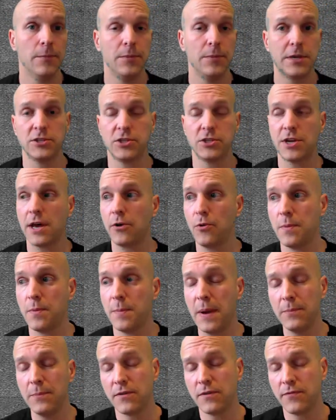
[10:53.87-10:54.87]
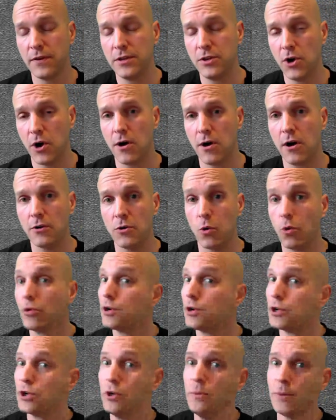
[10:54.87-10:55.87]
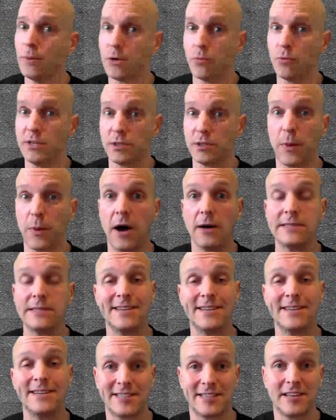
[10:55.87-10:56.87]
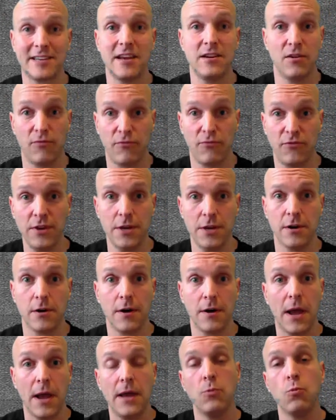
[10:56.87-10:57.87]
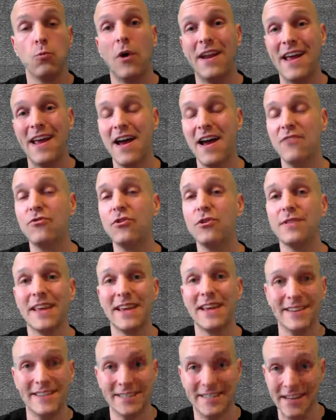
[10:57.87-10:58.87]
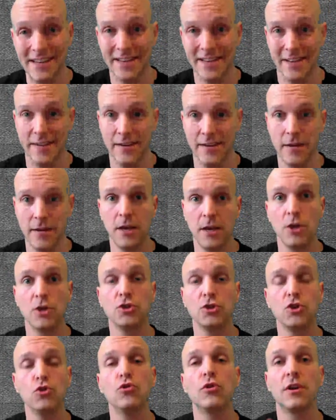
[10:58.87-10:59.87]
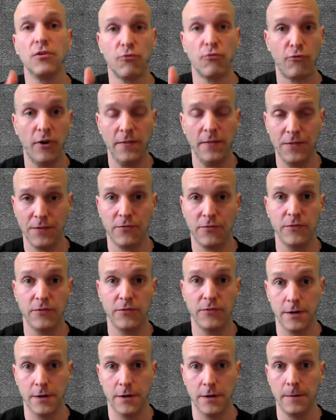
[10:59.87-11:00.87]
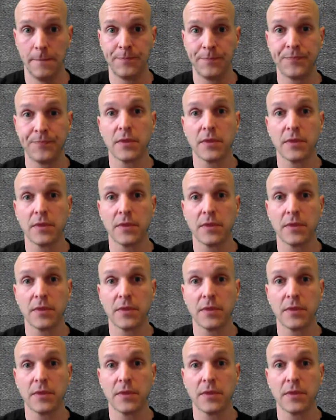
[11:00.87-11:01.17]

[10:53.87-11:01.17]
Because you gotta remember, if a dog or a human responds in a state of fear, and whatever they did to confront the fear